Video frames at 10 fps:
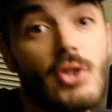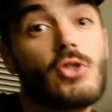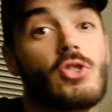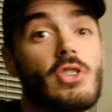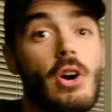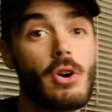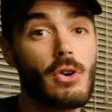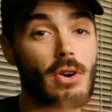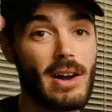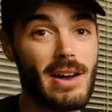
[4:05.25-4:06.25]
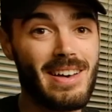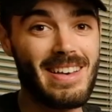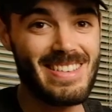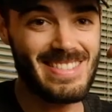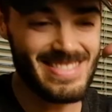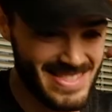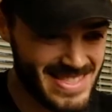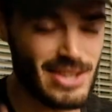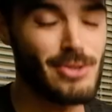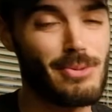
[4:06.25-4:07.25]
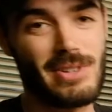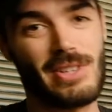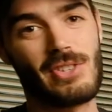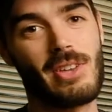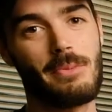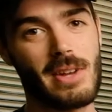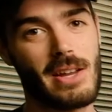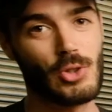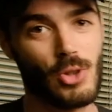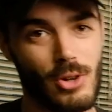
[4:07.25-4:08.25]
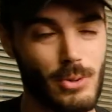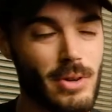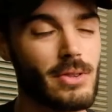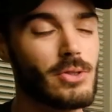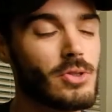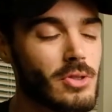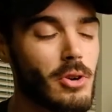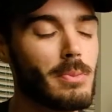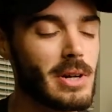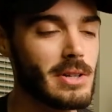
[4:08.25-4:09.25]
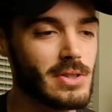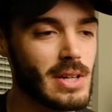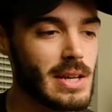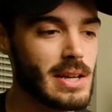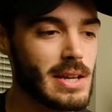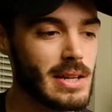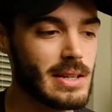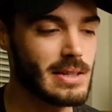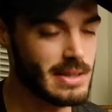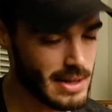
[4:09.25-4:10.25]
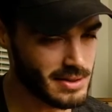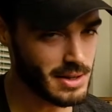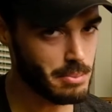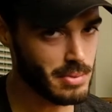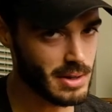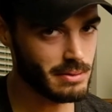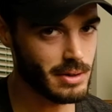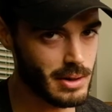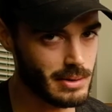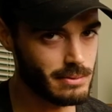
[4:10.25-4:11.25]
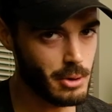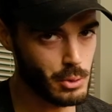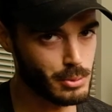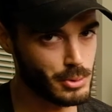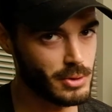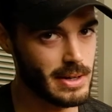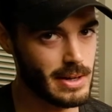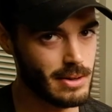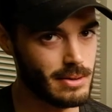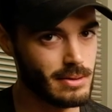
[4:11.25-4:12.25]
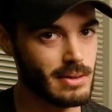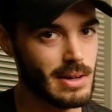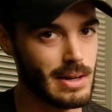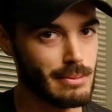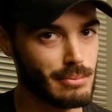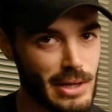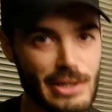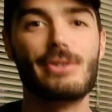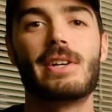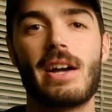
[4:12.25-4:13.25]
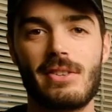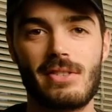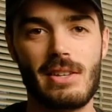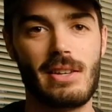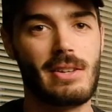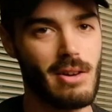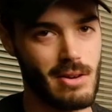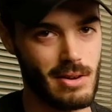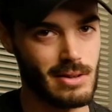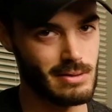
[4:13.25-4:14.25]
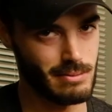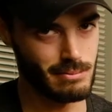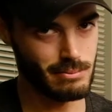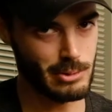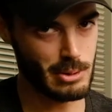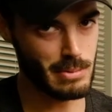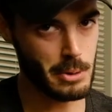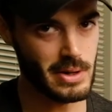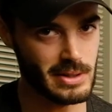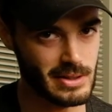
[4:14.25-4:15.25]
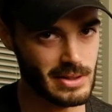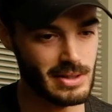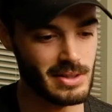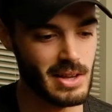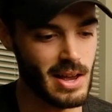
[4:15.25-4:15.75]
so this one is something I struggle with so much, and yes, I'm being very vulnerable right now. I'm letting you guys in on what my weakness is.